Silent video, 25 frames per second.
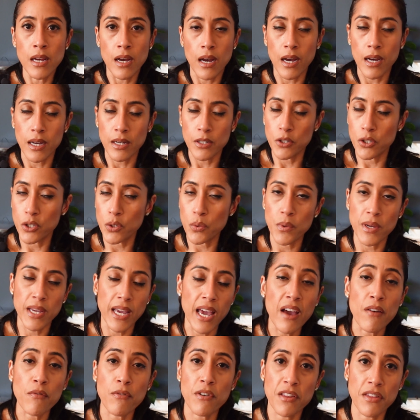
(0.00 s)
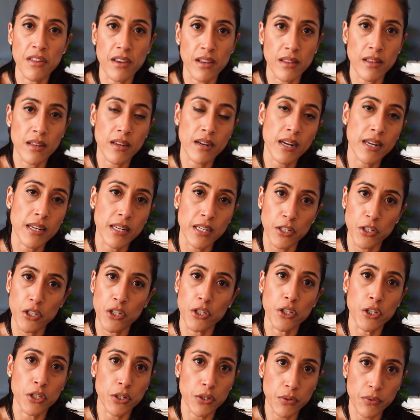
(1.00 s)
uh, doing everything that I need
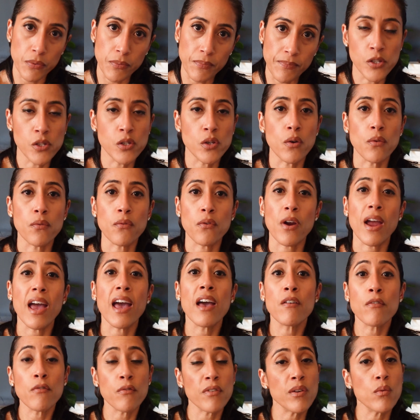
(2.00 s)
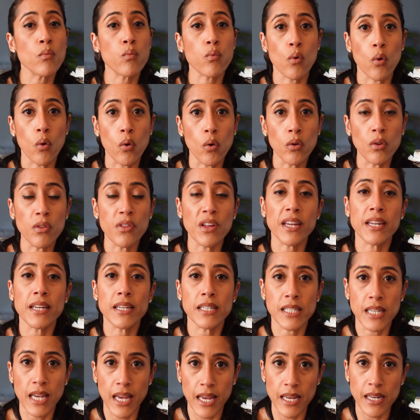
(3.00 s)
to do. So, for every role that
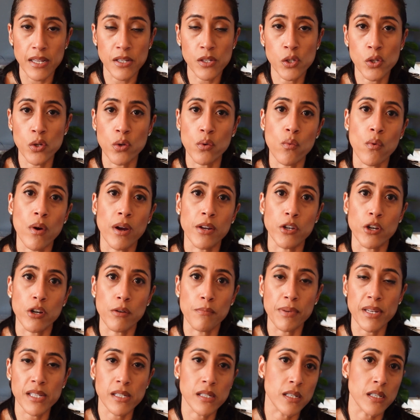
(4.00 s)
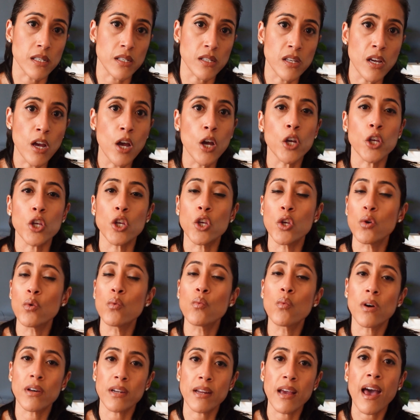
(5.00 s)
it takes to run your business, you
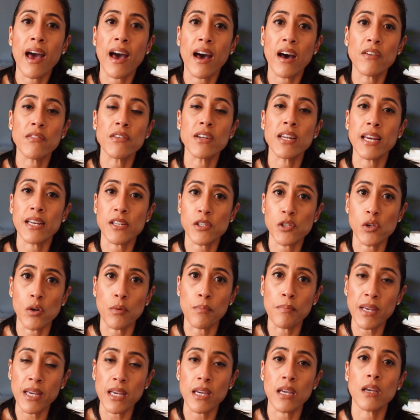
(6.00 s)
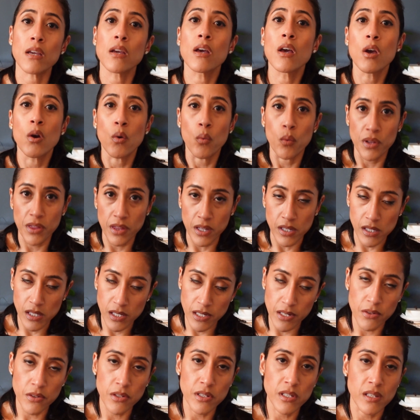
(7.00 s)
want to have an SOP with a
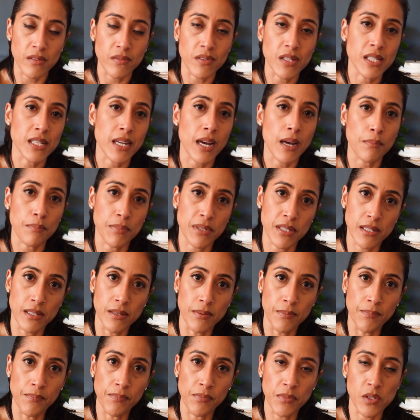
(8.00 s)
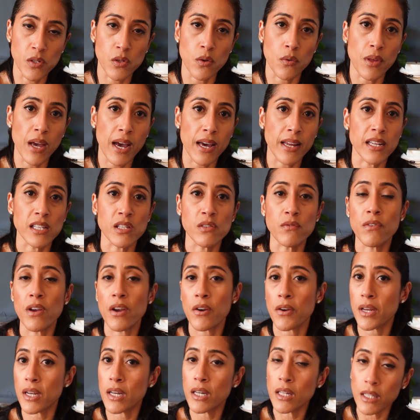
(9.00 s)
series of steps so that it's
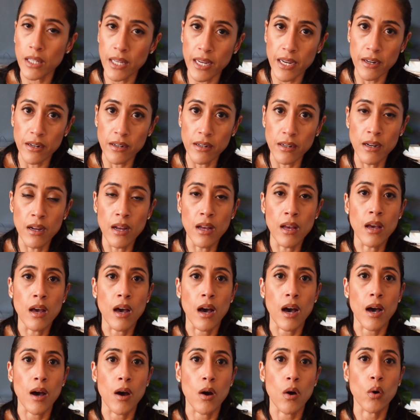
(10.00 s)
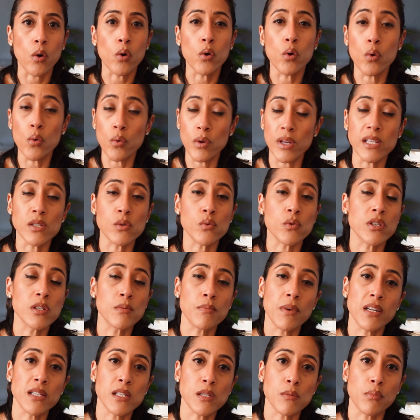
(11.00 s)
very clear uh, who is
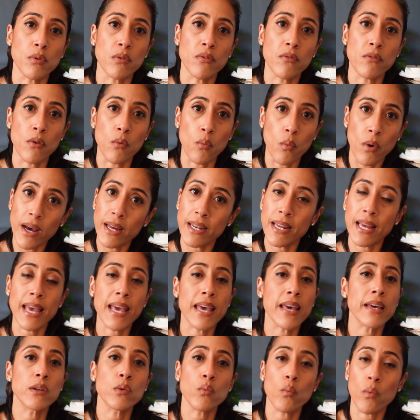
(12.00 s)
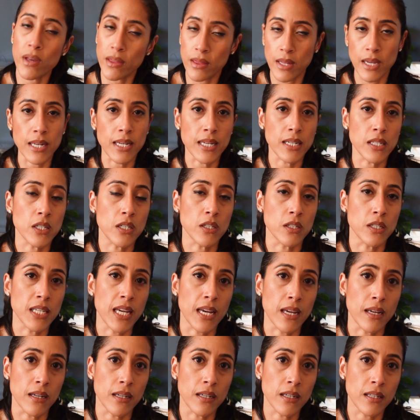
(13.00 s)
responsible for what and when they need to
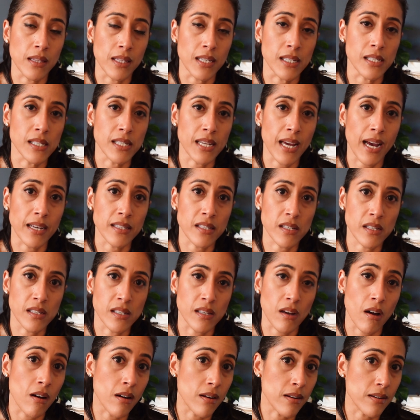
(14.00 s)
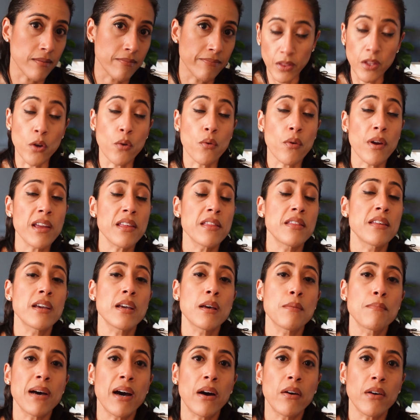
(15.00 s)
take these tasks on. The great
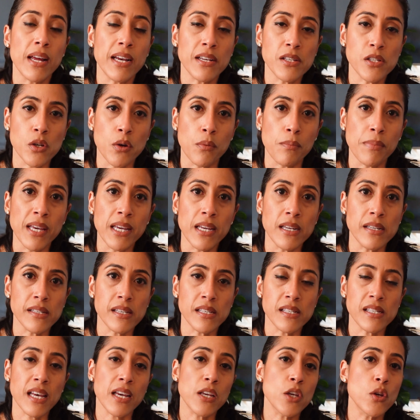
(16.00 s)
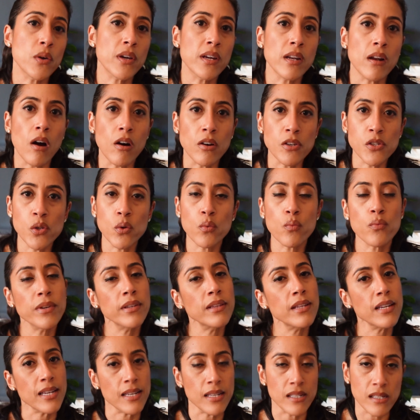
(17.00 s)
thing about SOPs is that you can also
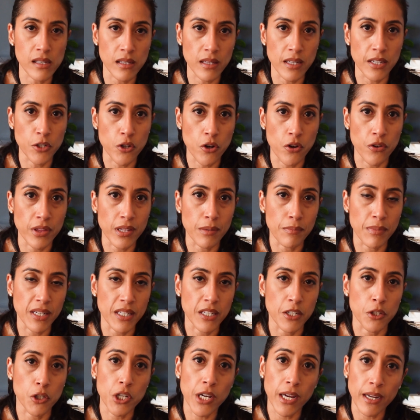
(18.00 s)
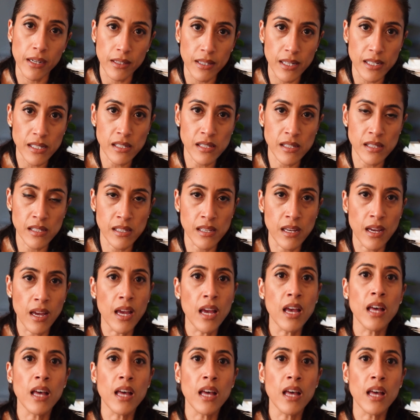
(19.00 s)
really easily turn them into checklists